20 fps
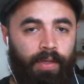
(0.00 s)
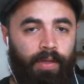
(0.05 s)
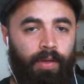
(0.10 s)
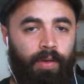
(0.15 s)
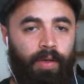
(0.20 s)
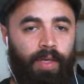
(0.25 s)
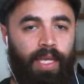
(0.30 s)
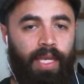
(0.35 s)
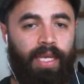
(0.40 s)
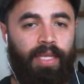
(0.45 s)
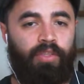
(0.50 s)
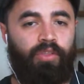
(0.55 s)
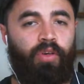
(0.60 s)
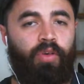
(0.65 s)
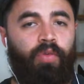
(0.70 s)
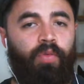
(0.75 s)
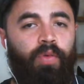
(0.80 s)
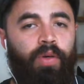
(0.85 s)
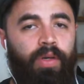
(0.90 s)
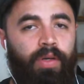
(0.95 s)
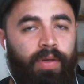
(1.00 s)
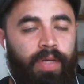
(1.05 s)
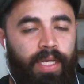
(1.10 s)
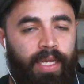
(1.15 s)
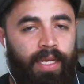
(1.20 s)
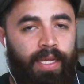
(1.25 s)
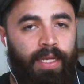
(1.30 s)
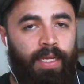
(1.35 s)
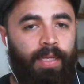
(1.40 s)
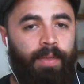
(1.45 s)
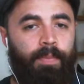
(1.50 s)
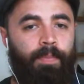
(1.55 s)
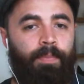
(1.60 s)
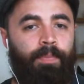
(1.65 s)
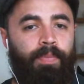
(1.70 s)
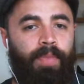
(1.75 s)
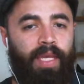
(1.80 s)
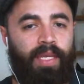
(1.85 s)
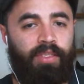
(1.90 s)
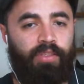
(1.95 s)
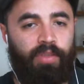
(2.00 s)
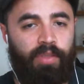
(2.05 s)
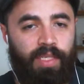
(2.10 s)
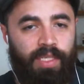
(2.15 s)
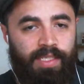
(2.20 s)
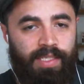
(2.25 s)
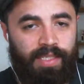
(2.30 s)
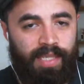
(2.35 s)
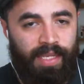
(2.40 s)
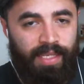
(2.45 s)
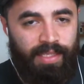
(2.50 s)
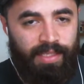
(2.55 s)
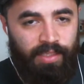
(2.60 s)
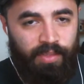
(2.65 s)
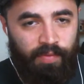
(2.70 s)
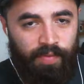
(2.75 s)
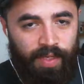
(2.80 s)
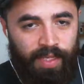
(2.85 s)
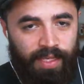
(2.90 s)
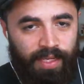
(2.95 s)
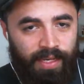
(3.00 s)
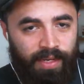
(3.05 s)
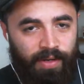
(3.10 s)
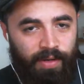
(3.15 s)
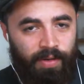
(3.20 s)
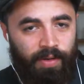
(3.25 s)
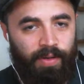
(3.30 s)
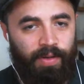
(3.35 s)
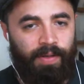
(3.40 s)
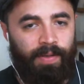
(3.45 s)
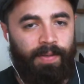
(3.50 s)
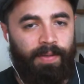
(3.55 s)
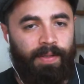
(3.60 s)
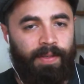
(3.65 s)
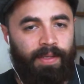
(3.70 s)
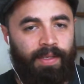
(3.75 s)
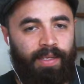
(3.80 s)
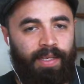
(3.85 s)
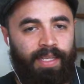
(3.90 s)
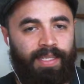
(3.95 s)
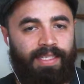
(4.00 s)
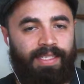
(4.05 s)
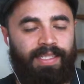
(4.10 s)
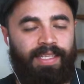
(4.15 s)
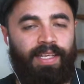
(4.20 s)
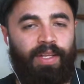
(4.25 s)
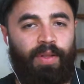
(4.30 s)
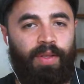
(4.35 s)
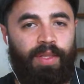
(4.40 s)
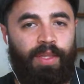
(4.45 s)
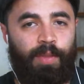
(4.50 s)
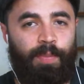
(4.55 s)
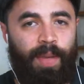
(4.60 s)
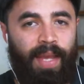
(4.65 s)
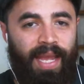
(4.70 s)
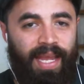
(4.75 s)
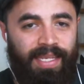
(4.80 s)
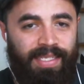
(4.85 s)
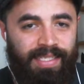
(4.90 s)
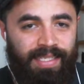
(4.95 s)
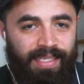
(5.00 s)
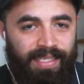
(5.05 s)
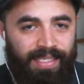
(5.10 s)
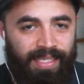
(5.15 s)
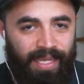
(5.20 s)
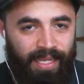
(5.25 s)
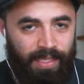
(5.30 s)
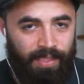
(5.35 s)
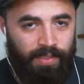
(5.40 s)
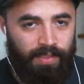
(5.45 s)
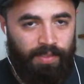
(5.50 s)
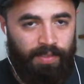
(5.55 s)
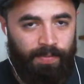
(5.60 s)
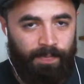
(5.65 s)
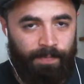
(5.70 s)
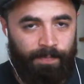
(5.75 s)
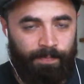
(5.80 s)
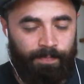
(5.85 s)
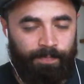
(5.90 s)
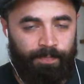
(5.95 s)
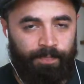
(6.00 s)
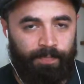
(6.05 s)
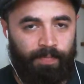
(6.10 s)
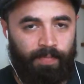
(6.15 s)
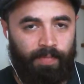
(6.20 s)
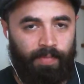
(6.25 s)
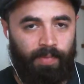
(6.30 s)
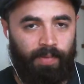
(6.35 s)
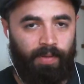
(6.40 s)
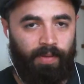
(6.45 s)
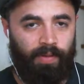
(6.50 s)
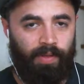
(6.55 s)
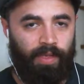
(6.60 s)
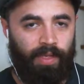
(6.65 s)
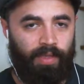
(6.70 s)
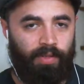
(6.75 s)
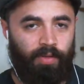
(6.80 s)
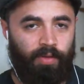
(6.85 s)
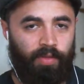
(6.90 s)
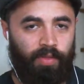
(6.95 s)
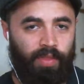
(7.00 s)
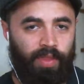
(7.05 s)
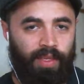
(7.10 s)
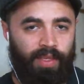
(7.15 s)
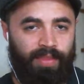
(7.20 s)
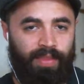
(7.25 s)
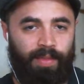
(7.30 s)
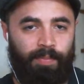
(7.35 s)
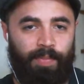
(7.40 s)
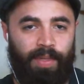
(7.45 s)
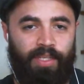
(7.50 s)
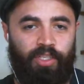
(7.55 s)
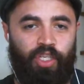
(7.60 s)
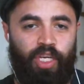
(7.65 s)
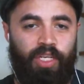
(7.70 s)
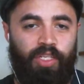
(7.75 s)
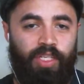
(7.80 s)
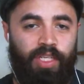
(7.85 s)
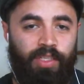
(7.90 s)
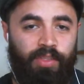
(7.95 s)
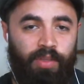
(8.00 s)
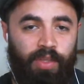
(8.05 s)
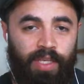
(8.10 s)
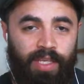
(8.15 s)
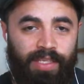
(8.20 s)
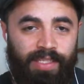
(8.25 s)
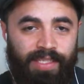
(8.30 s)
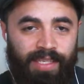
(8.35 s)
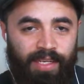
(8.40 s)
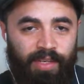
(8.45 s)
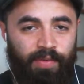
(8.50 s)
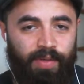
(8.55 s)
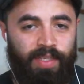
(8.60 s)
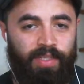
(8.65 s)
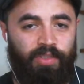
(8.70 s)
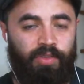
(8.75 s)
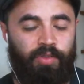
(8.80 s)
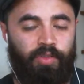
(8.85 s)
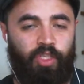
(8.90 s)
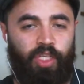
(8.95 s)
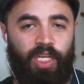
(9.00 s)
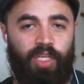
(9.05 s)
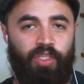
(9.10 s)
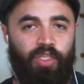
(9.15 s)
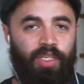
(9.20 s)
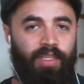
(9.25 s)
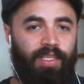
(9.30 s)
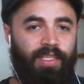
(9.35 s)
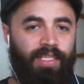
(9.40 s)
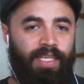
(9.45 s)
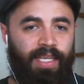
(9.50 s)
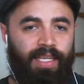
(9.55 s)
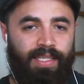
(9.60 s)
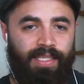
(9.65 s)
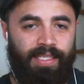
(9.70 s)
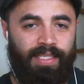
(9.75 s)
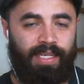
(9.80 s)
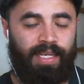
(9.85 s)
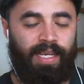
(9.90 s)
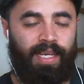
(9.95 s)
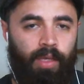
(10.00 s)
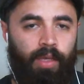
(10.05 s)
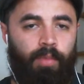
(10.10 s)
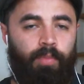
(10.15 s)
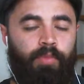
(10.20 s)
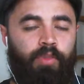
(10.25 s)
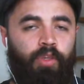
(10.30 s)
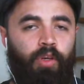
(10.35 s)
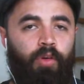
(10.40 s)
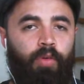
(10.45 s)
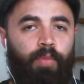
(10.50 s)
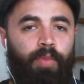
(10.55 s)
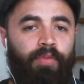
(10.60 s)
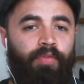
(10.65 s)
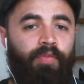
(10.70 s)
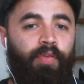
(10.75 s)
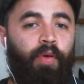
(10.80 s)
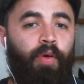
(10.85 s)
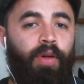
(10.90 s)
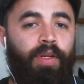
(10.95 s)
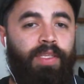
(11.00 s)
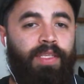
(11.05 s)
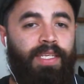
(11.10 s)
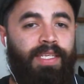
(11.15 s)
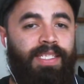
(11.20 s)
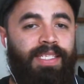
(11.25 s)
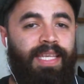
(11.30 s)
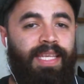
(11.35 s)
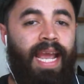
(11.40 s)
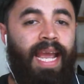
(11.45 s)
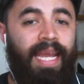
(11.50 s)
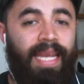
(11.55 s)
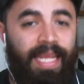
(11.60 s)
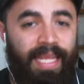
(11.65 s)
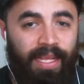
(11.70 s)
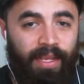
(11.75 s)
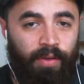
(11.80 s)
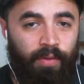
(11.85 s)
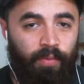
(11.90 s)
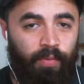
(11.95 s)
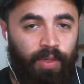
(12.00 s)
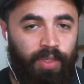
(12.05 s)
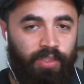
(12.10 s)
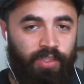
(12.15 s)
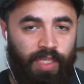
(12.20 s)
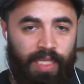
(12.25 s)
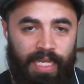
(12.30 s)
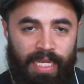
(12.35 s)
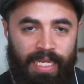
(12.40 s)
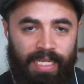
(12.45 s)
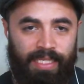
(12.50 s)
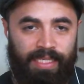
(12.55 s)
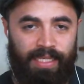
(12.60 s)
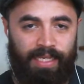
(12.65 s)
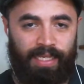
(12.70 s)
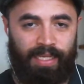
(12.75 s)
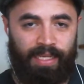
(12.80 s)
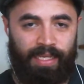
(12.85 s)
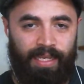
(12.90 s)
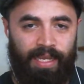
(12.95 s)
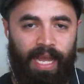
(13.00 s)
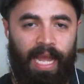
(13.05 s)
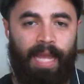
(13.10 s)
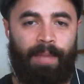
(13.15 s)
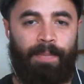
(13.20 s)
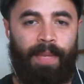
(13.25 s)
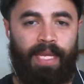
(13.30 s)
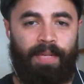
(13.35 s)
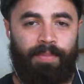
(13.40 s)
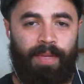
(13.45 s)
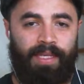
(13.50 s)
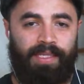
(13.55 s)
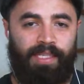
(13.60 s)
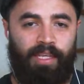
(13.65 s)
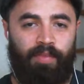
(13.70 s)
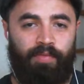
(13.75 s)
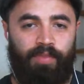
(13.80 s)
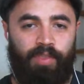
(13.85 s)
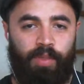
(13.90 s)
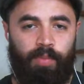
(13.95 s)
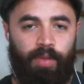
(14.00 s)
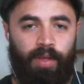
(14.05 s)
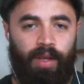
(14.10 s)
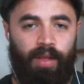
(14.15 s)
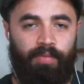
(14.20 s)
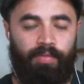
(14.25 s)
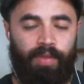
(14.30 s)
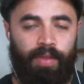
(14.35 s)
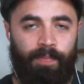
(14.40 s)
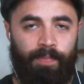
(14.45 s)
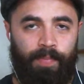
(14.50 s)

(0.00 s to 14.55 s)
Okay, and don't worry. Thanks to this sentence over here, it's still in the past tense. Okay, don't think that by changing it to the continuous, you're changing the tense. So before deciding what to eat, I made myself some coffee.